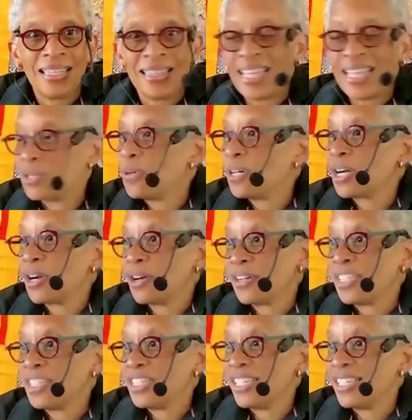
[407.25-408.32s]
That's what
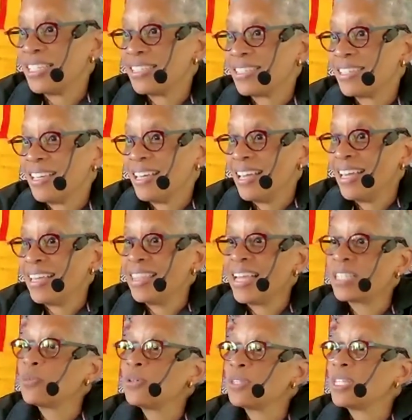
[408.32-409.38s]
courage is. And
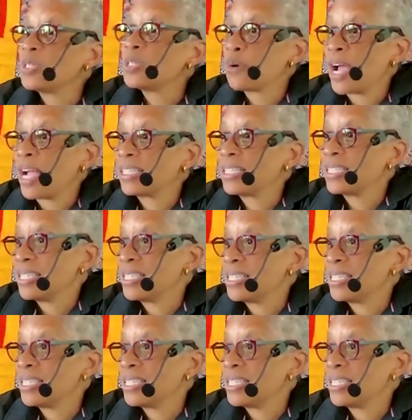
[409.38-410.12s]
that's what this practice is